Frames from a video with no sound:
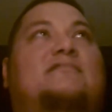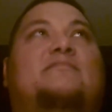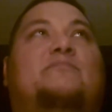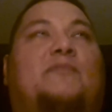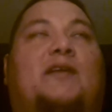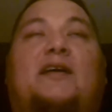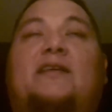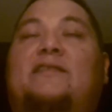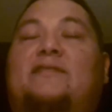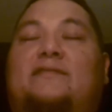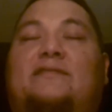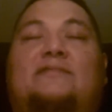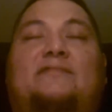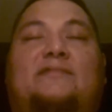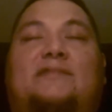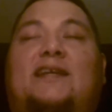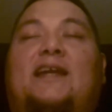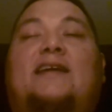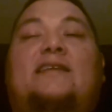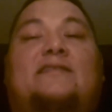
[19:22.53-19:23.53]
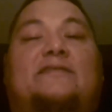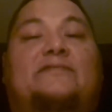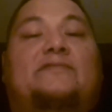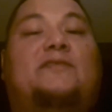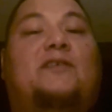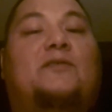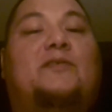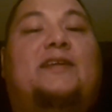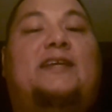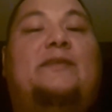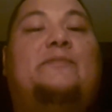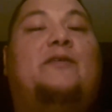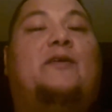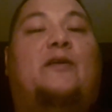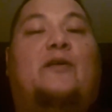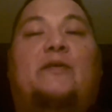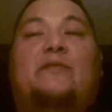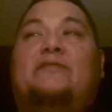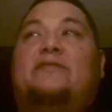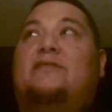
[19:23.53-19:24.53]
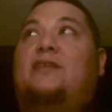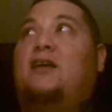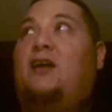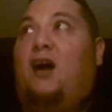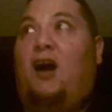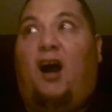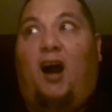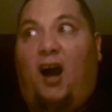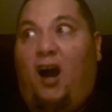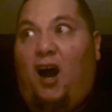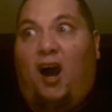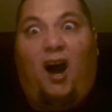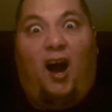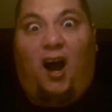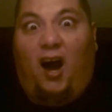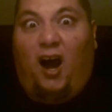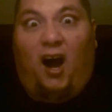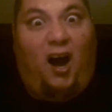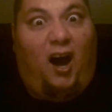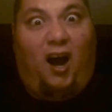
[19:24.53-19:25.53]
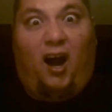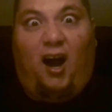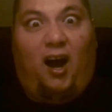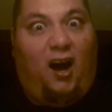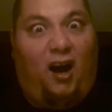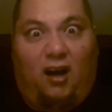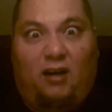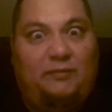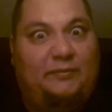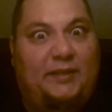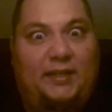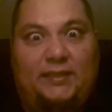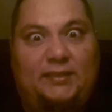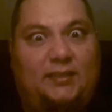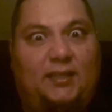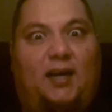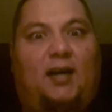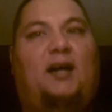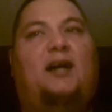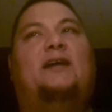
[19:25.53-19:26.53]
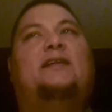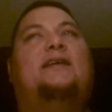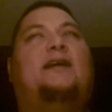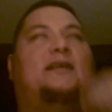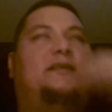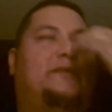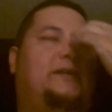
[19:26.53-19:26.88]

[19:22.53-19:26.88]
my days of no chemo, I was like, oh my God, how do